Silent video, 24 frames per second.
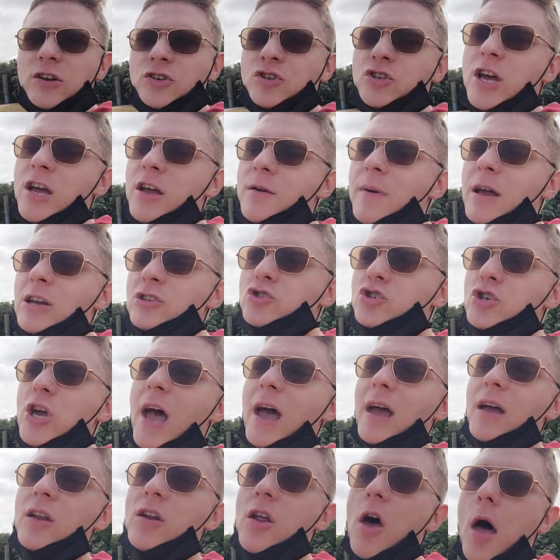take my
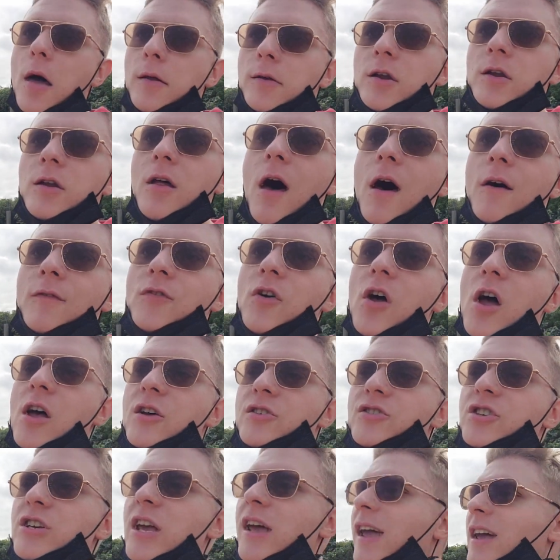jacket on and off
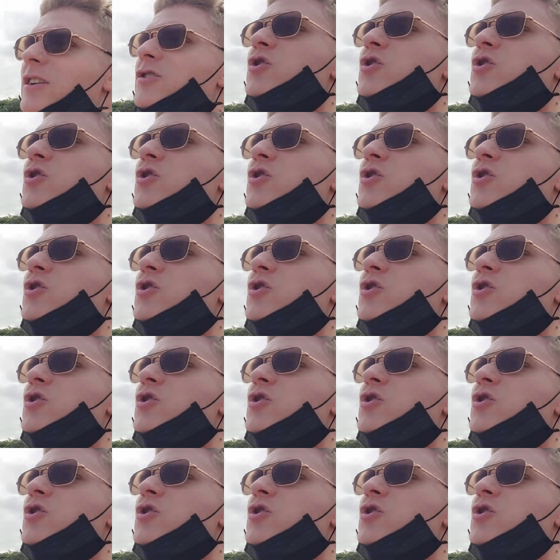because it gets